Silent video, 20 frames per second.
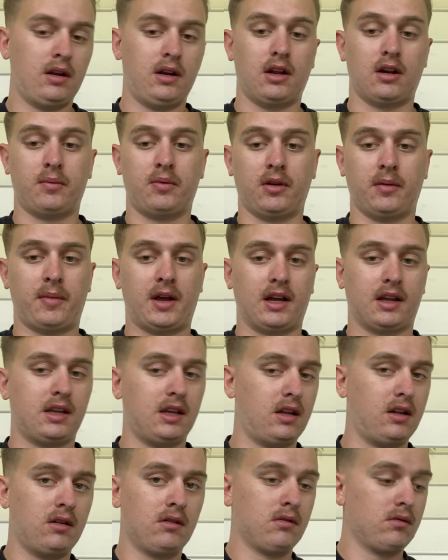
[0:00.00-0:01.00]
Now to put it back
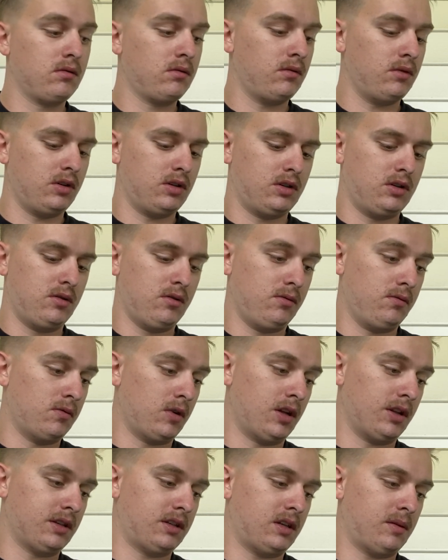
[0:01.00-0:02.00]
in, you just do
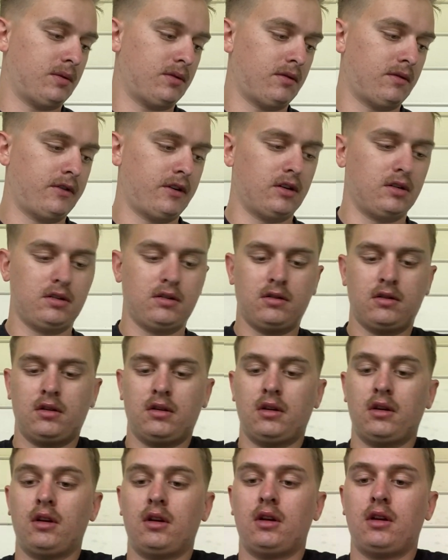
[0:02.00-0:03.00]
all the steps in reverse.
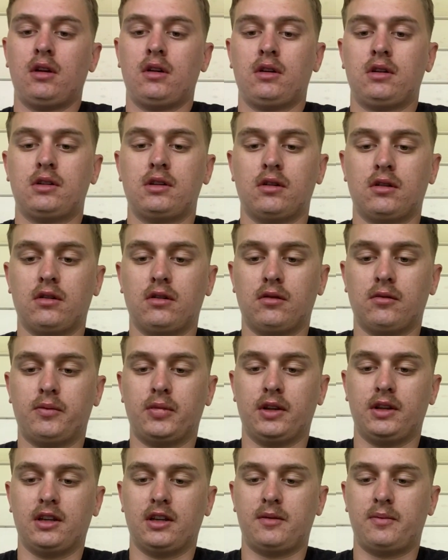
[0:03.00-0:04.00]
So
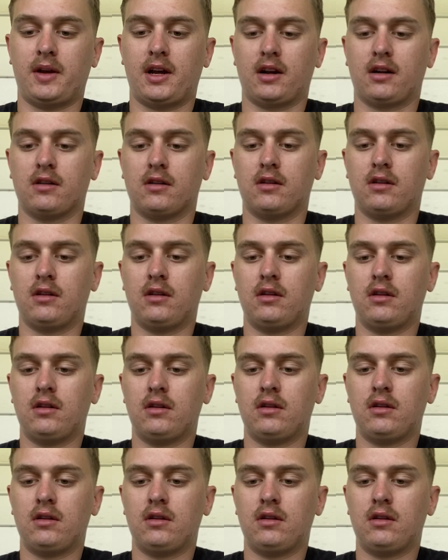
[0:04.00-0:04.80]
put this back on.